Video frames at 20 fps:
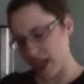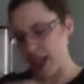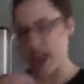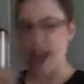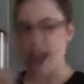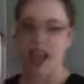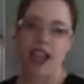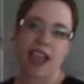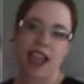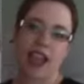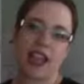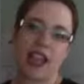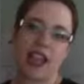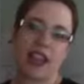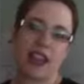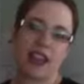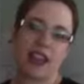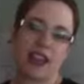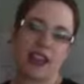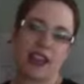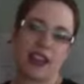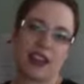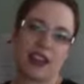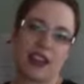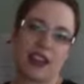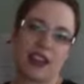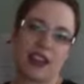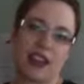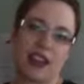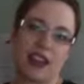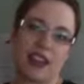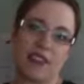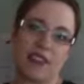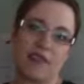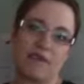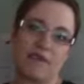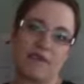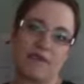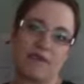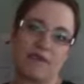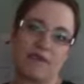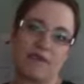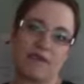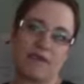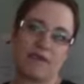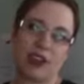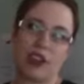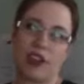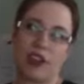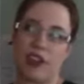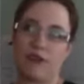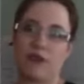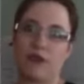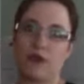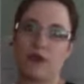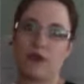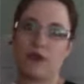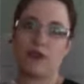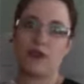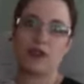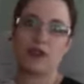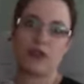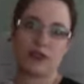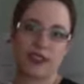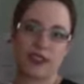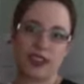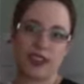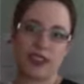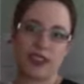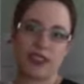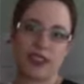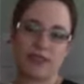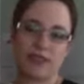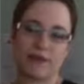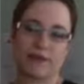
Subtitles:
and on Food Fuels Fitness,